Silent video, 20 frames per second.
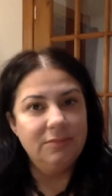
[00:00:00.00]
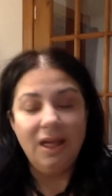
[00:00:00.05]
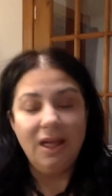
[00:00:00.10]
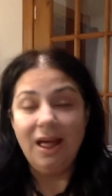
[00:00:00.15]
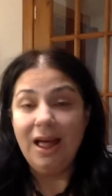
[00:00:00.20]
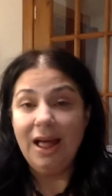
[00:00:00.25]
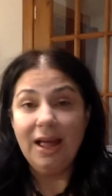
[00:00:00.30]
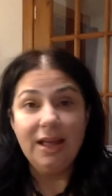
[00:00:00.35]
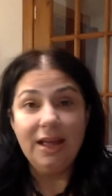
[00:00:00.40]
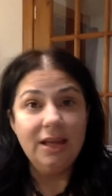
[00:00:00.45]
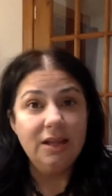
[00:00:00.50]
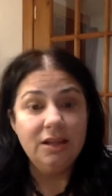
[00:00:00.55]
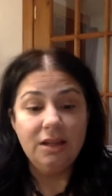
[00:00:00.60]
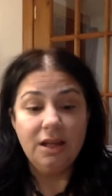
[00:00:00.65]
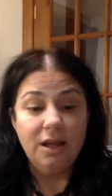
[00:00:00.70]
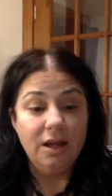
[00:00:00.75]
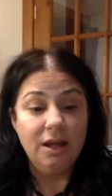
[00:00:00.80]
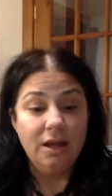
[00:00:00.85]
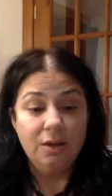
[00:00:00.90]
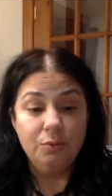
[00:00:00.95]
I
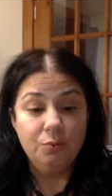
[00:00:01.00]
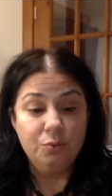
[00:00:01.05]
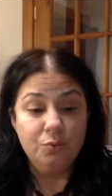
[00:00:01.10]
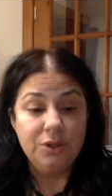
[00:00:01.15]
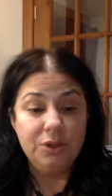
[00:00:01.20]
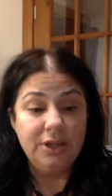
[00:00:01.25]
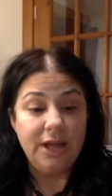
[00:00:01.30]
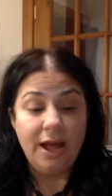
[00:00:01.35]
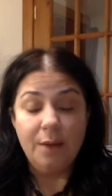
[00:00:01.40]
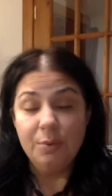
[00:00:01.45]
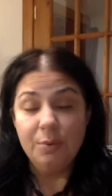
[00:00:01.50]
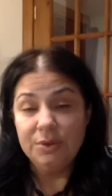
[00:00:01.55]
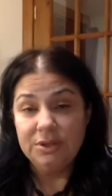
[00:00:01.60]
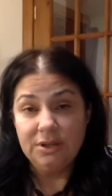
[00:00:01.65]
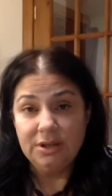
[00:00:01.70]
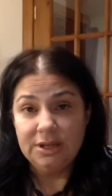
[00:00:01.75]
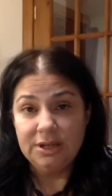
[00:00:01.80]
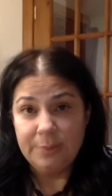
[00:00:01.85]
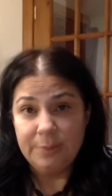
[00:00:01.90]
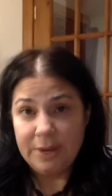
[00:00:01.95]
really I
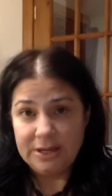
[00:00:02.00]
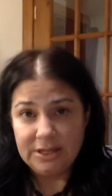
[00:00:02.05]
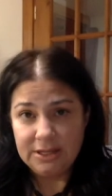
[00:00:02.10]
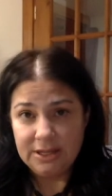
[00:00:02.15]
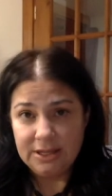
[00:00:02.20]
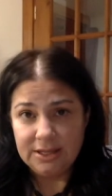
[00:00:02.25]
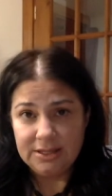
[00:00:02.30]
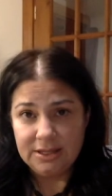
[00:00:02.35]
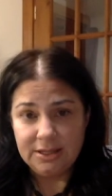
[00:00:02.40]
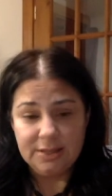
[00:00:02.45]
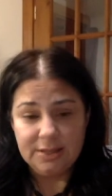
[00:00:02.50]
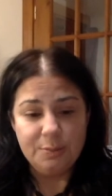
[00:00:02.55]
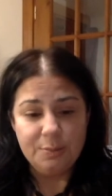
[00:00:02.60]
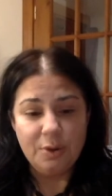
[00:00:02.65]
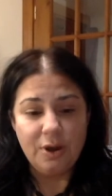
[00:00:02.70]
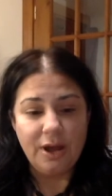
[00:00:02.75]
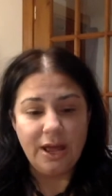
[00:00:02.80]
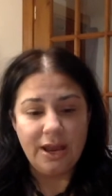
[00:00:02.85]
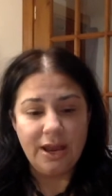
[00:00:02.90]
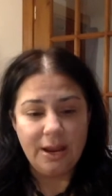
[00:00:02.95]
wasn't expecting this in this
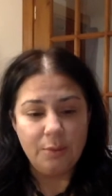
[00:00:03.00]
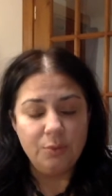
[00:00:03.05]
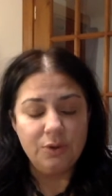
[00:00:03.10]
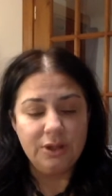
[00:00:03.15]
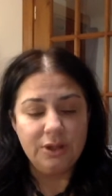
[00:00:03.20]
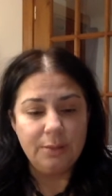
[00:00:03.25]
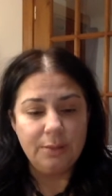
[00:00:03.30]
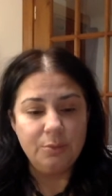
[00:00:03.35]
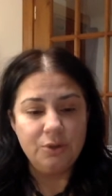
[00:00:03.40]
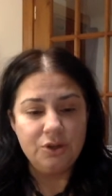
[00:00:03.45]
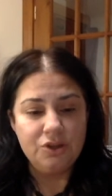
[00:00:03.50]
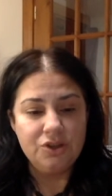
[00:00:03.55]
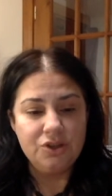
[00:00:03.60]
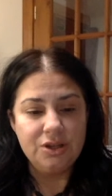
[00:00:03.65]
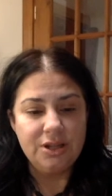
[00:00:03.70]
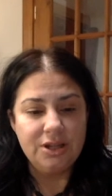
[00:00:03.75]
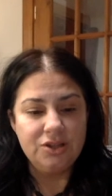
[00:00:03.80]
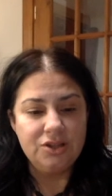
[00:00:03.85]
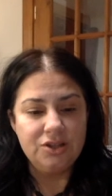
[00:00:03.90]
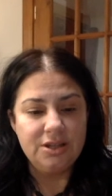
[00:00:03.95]
book and I really
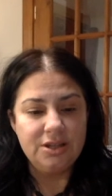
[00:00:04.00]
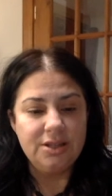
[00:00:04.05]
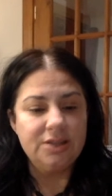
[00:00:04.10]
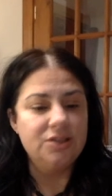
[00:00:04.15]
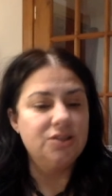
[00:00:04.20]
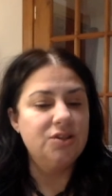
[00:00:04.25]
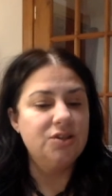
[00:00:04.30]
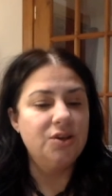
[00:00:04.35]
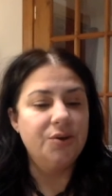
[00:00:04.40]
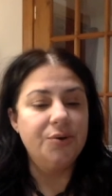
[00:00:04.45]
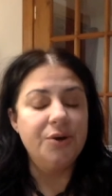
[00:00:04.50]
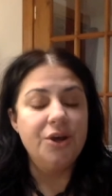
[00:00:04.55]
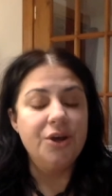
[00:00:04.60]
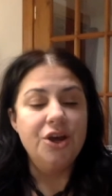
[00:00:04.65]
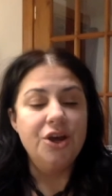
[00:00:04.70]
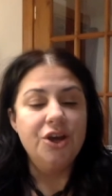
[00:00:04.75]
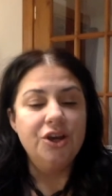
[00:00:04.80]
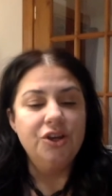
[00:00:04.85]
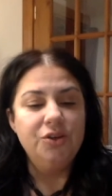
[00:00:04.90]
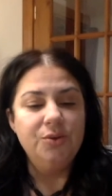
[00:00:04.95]
appreciate that she did this. So
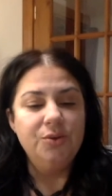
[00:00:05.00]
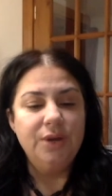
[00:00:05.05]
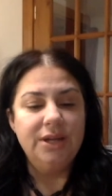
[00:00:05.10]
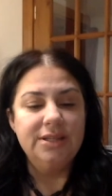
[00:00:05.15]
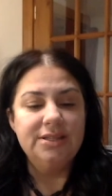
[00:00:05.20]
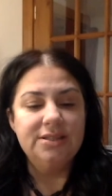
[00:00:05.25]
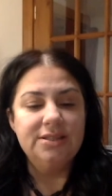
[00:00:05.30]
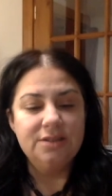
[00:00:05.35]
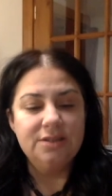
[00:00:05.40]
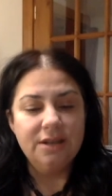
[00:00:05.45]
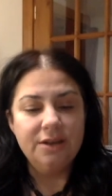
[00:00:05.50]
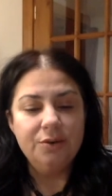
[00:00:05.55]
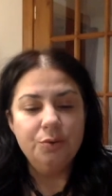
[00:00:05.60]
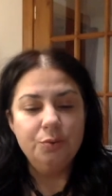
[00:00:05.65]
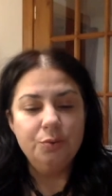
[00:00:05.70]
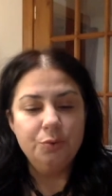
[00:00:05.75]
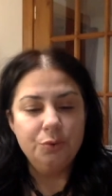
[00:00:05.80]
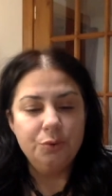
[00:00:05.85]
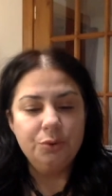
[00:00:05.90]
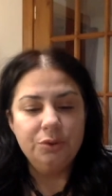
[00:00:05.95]
you get
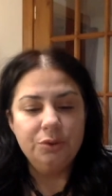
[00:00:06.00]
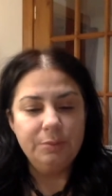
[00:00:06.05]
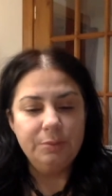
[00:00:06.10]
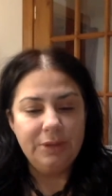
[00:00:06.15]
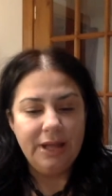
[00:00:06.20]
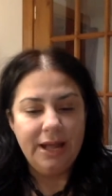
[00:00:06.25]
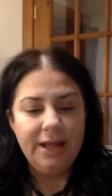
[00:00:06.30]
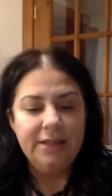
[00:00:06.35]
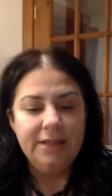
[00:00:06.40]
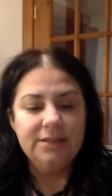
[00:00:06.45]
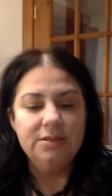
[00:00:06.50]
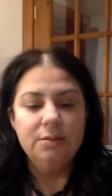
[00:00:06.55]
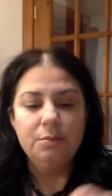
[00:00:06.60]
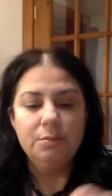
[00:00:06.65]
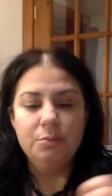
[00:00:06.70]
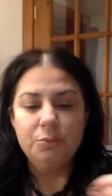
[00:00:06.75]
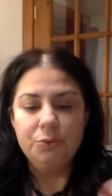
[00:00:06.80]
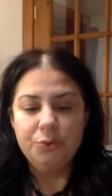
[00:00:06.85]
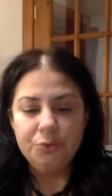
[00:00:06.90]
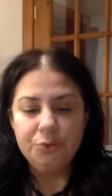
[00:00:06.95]
sun ruled plants,
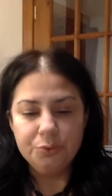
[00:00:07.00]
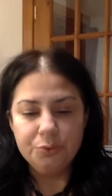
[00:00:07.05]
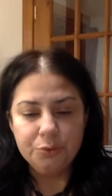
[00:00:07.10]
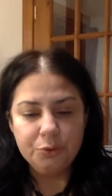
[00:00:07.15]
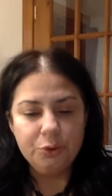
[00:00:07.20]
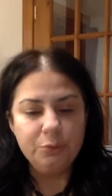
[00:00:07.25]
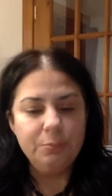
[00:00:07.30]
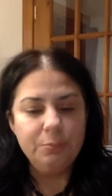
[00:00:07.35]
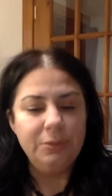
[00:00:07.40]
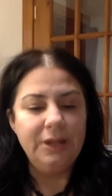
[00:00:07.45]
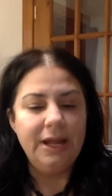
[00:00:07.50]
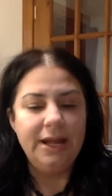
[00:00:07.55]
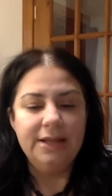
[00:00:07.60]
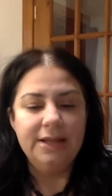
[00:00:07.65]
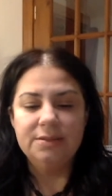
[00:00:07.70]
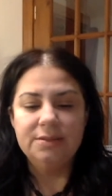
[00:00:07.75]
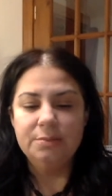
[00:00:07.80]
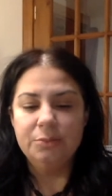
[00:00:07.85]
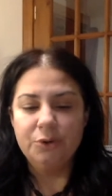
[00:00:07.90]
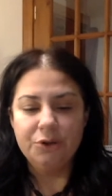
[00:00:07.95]
moon ruled
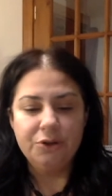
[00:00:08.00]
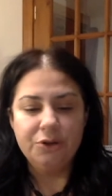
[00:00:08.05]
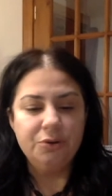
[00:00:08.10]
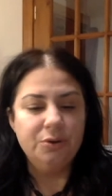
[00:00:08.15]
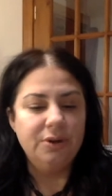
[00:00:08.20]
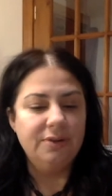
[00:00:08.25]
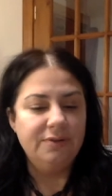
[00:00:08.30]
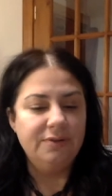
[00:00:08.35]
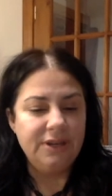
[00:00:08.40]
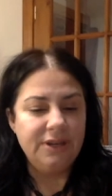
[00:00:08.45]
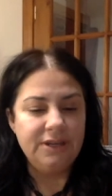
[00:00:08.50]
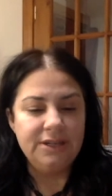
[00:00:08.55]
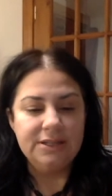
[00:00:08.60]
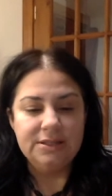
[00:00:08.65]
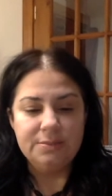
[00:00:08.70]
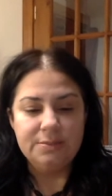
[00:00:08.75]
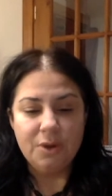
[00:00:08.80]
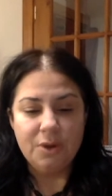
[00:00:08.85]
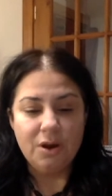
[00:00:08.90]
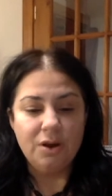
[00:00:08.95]
plants, Mercury,
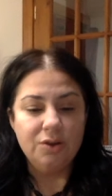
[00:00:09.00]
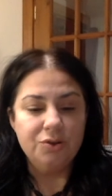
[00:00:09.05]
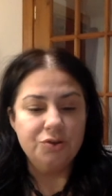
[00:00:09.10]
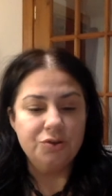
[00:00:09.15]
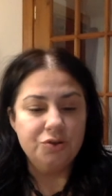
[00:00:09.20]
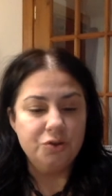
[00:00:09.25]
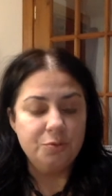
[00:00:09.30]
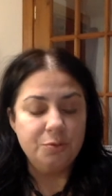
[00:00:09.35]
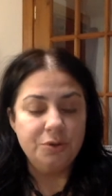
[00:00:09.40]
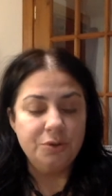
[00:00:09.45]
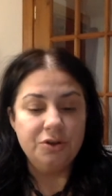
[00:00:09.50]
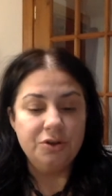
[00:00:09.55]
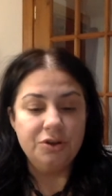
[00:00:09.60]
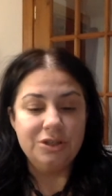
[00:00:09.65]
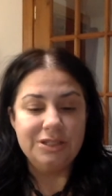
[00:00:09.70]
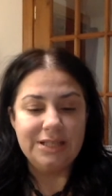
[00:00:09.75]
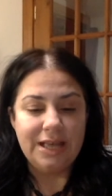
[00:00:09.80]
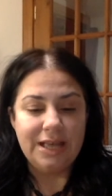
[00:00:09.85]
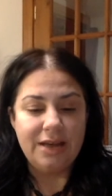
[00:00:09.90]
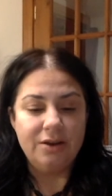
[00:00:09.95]
Venus, Mars, Jupiter,
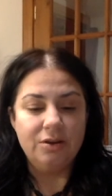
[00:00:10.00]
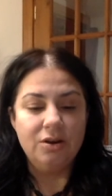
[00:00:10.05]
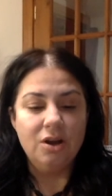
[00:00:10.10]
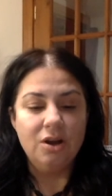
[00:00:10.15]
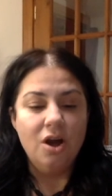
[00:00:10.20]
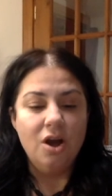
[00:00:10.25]
Saturn,